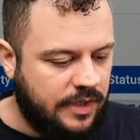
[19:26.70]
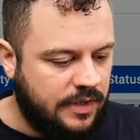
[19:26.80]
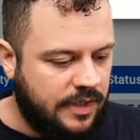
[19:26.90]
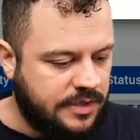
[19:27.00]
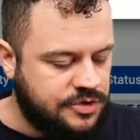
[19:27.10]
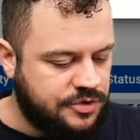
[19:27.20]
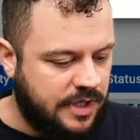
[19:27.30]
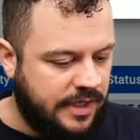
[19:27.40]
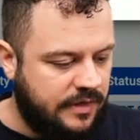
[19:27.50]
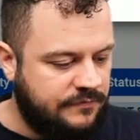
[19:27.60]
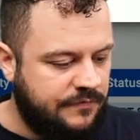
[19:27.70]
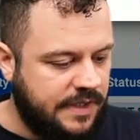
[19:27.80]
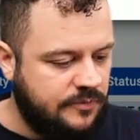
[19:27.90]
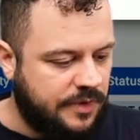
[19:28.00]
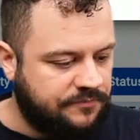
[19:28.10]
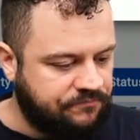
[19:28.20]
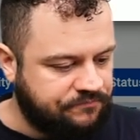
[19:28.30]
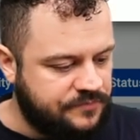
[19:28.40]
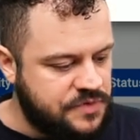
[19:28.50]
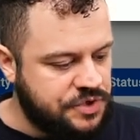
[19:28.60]
and try and find one?
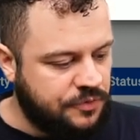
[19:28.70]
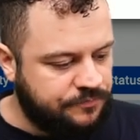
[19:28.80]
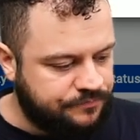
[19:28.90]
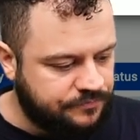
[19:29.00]
So